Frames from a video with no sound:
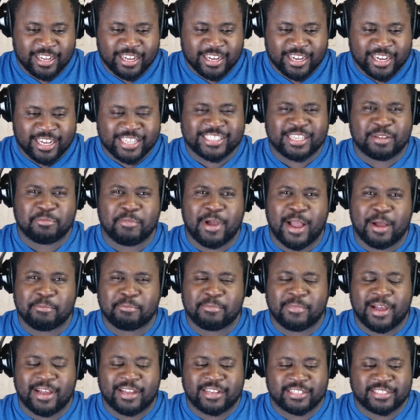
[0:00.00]
Cause I'm,
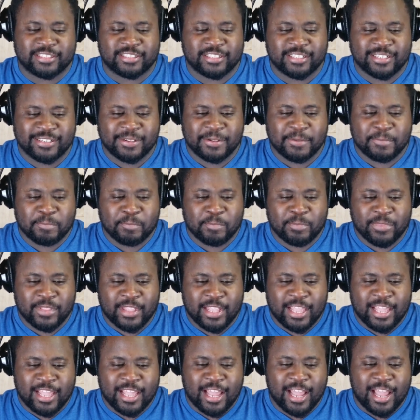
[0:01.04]

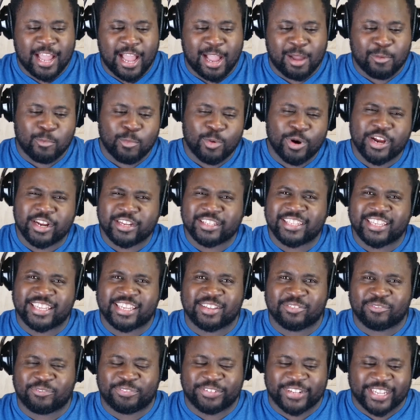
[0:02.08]
I'm, I'm weirdly
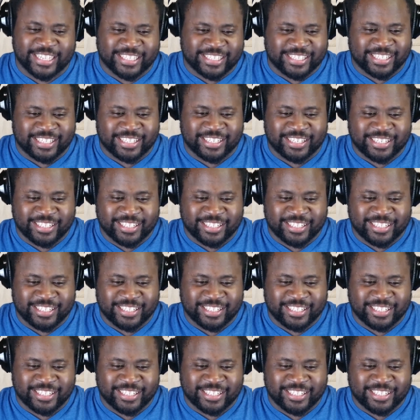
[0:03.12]
conflicted.